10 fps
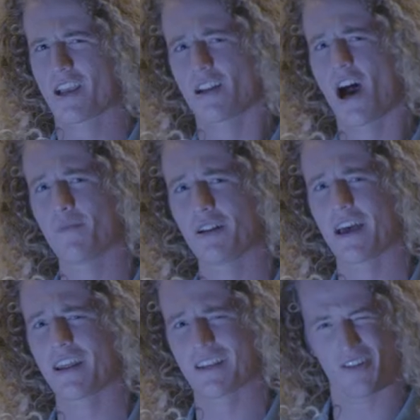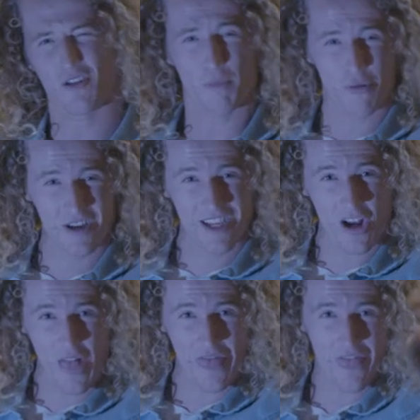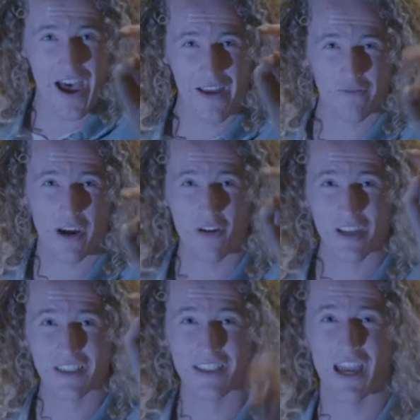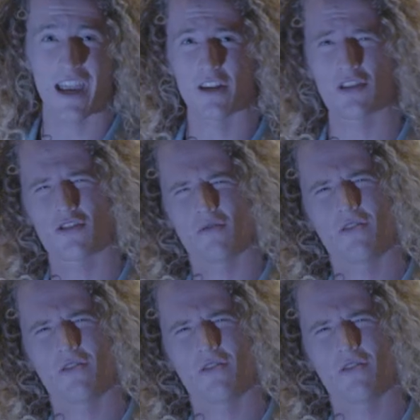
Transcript: Taking homiletics, you'll preach it on that very stage.